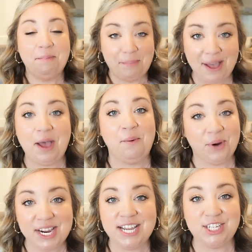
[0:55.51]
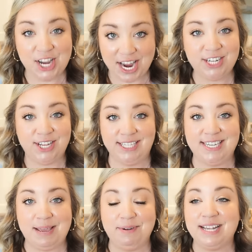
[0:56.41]
But we're gonna change that
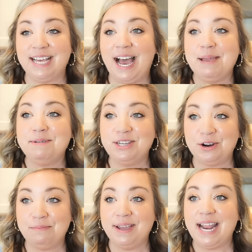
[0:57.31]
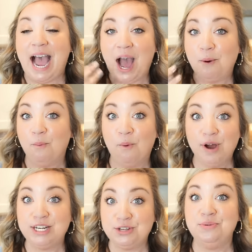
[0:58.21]
today because I am determined I
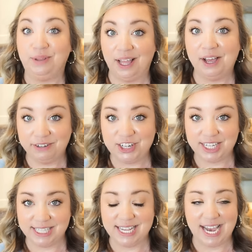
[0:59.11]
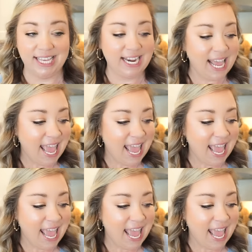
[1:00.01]
want to love chicken salad.